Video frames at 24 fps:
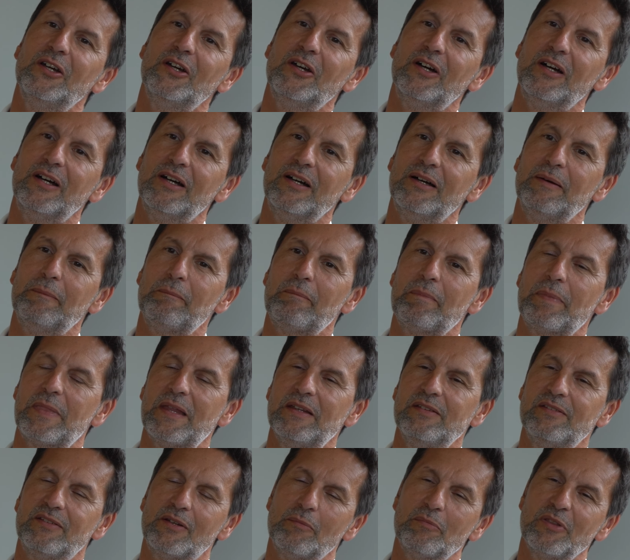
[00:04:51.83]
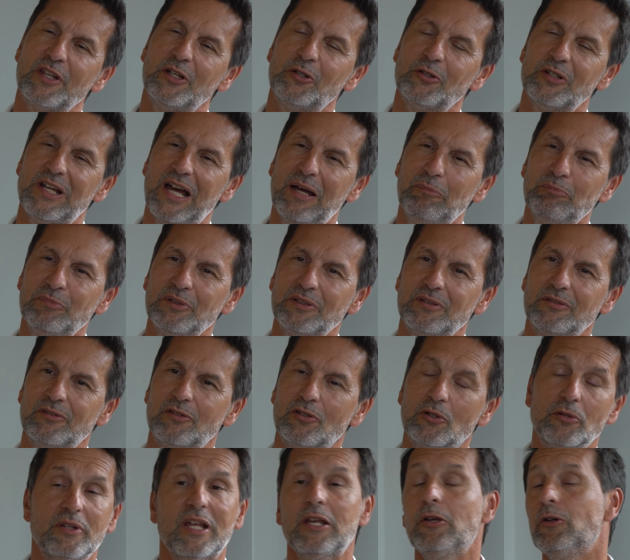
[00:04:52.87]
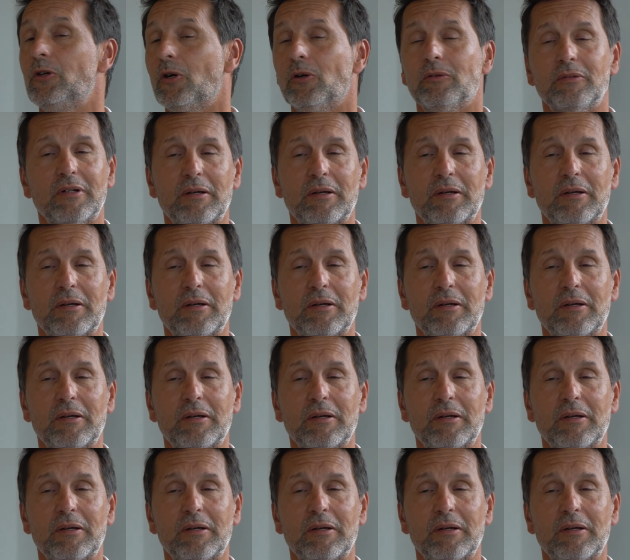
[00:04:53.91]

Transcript: then something could happen. So there you go.